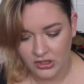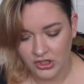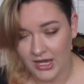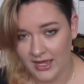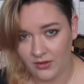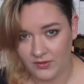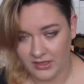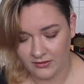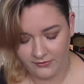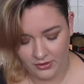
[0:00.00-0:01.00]
shadows
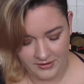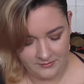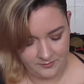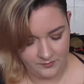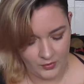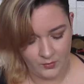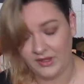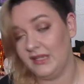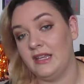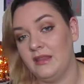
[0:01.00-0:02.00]
on the front, or
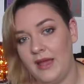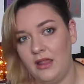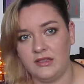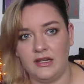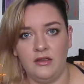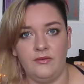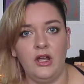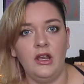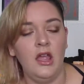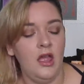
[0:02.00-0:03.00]
the inside of the palette looks like on the
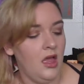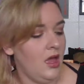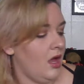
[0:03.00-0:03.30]
front.